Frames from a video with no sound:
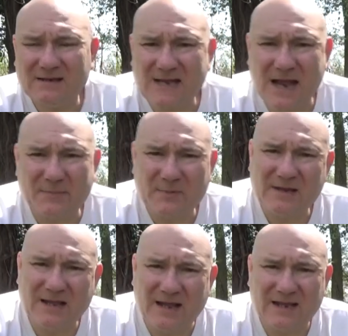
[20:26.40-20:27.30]
type
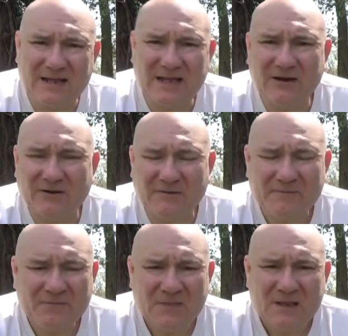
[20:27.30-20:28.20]
gear.
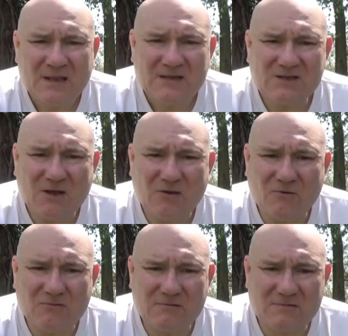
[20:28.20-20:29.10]

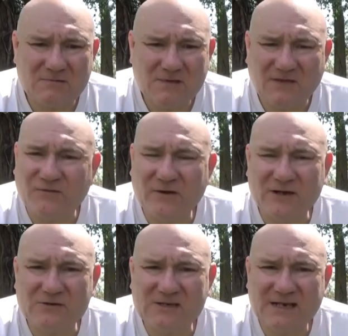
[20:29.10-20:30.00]
So if you're
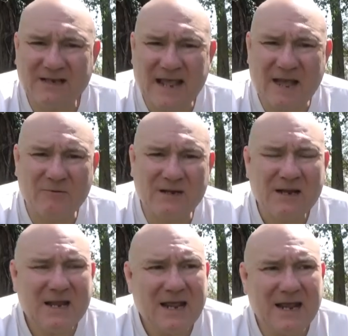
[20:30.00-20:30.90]
interested in that one,
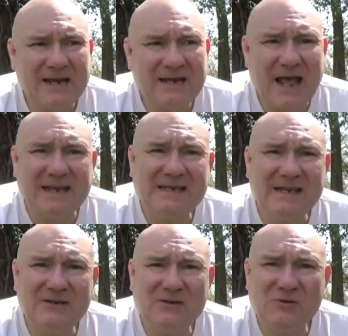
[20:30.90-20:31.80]
and I
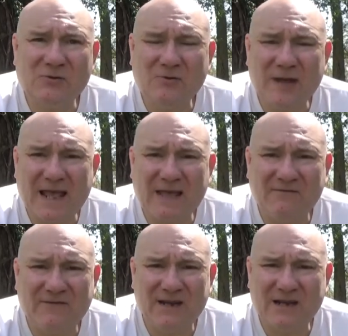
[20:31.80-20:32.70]
did do a
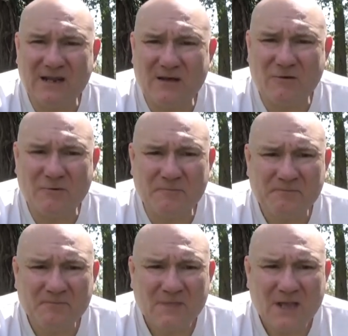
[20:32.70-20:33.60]
video,
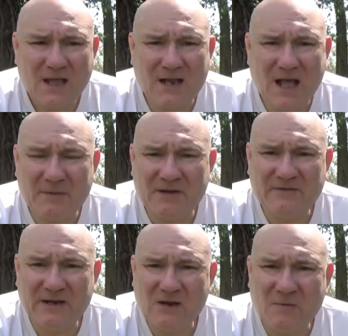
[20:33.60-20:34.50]
a comedy
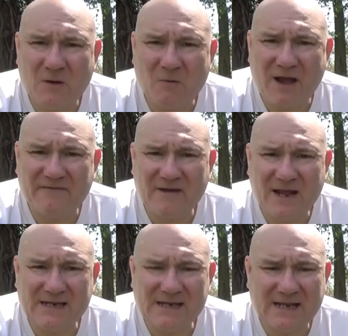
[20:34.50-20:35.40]
video my wife and
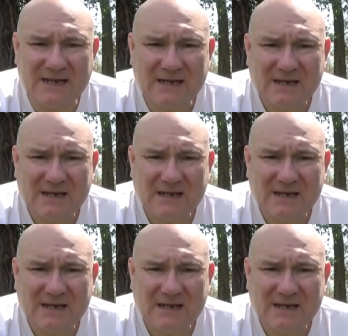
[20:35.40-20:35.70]
I did